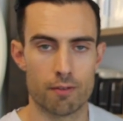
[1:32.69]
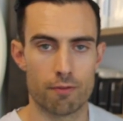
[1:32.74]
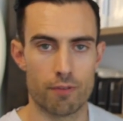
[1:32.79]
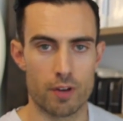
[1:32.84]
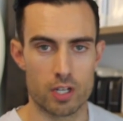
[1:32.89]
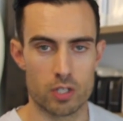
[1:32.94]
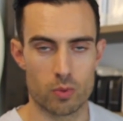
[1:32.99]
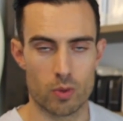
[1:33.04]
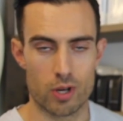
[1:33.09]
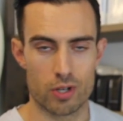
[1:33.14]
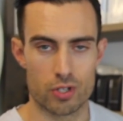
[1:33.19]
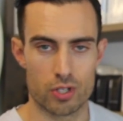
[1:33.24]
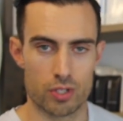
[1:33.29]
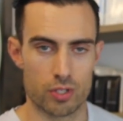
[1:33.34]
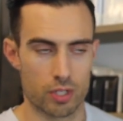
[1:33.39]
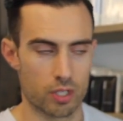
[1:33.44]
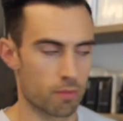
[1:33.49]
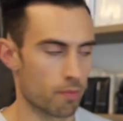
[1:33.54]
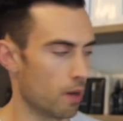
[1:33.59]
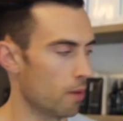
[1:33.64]
face washes,
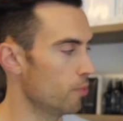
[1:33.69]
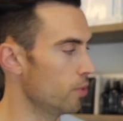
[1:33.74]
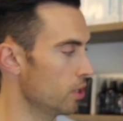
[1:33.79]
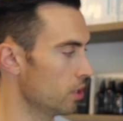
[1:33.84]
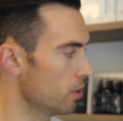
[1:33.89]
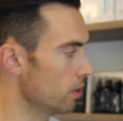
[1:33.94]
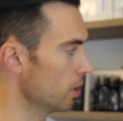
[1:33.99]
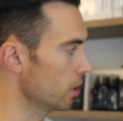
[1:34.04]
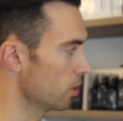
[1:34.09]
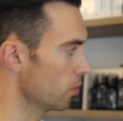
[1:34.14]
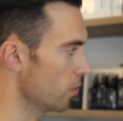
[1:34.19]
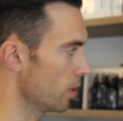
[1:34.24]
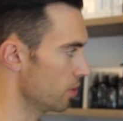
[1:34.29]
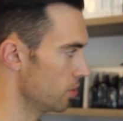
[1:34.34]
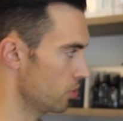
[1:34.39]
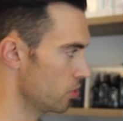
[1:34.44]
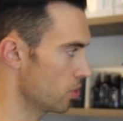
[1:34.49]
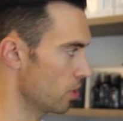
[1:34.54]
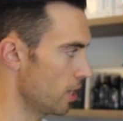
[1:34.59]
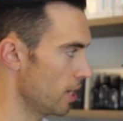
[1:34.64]
this might be a good one
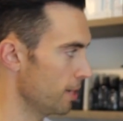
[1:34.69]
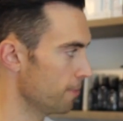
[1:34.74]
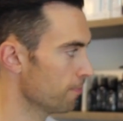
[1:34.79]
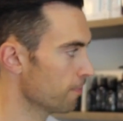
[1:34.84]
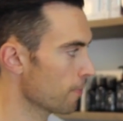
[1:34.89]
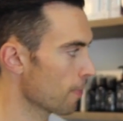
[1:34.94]
to try,